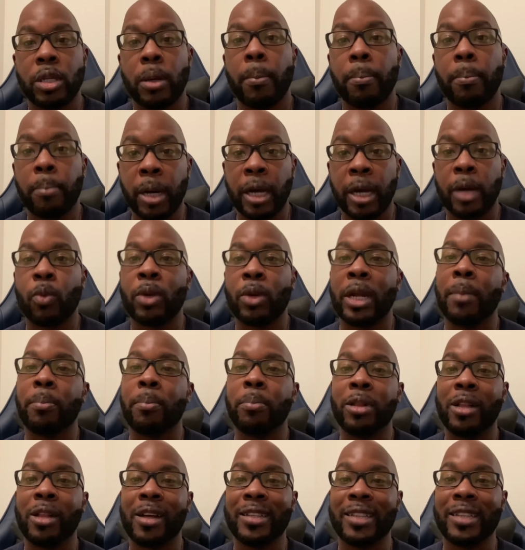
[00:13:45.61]
But when I
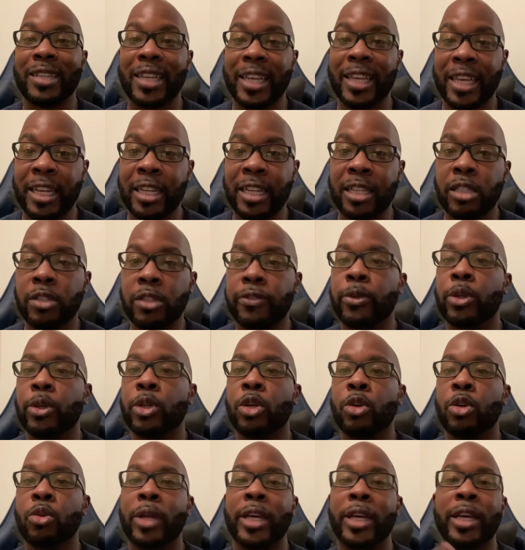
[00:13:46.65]
plugged it in for, you
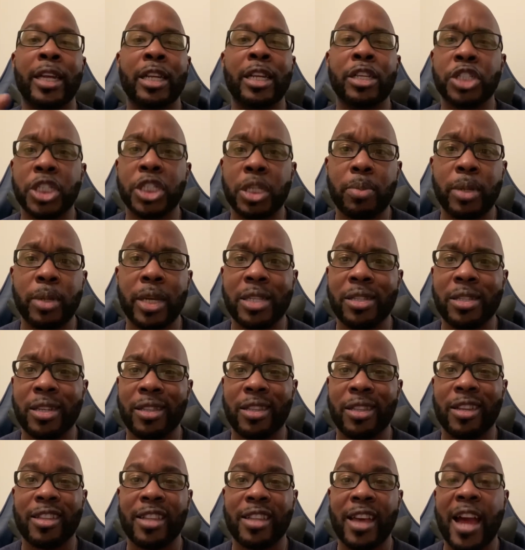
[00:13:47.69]
know, like any GPS, anything
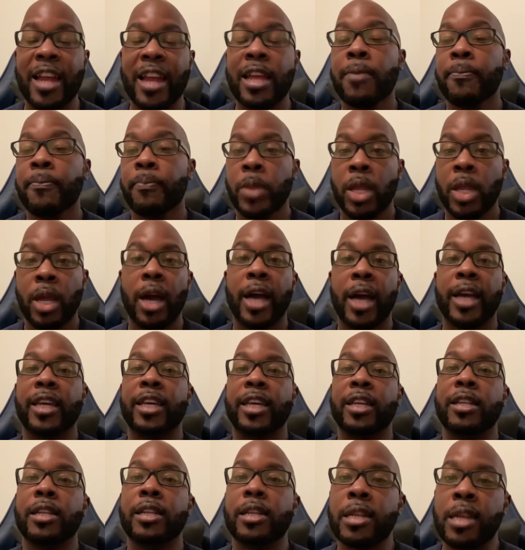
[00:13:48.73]
like that, I
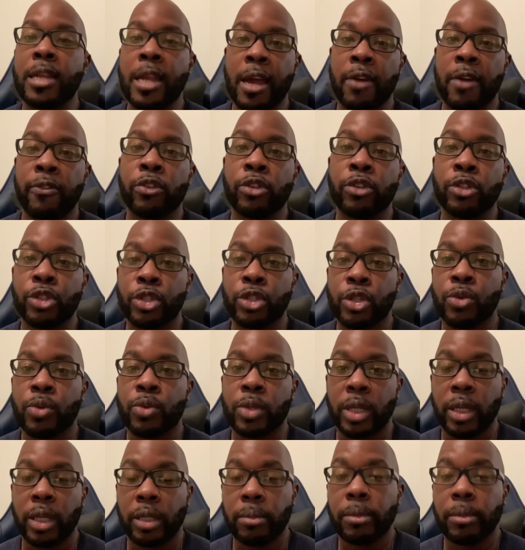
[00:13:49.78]
can never use
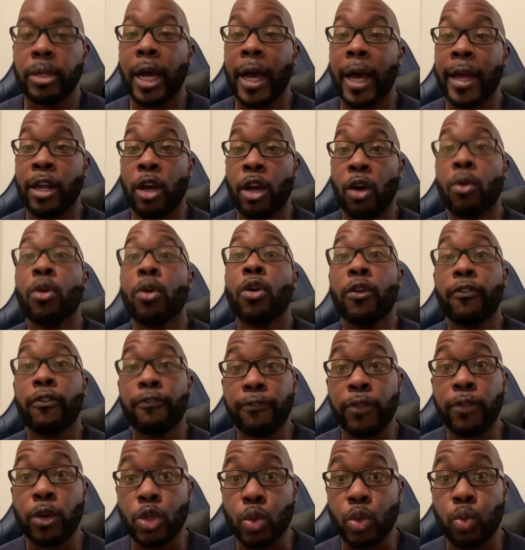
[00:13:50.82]
it. I know,
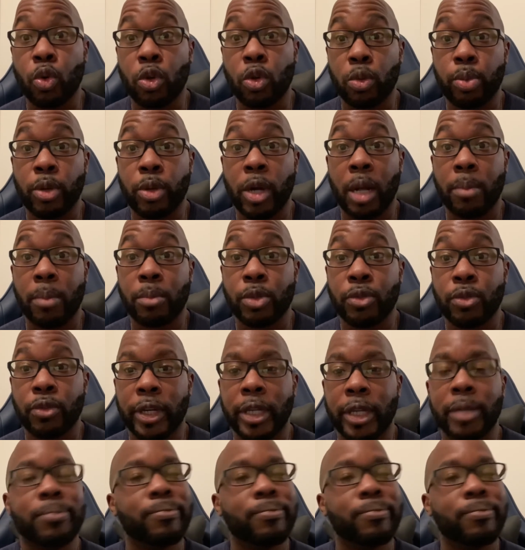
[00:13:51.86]
first world problems, right?